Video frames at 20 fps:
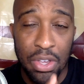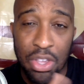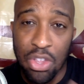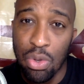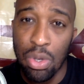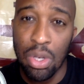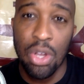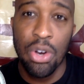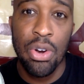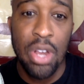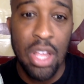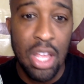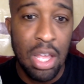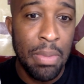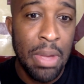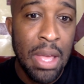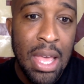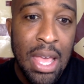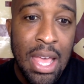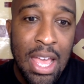Can you lure
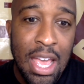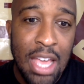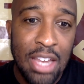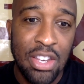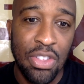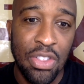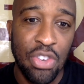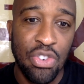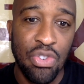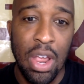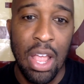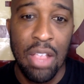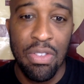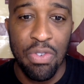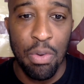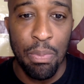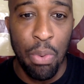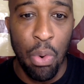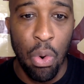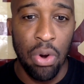him into the
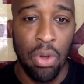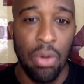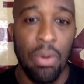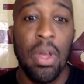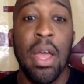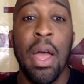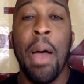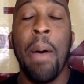transfer portal?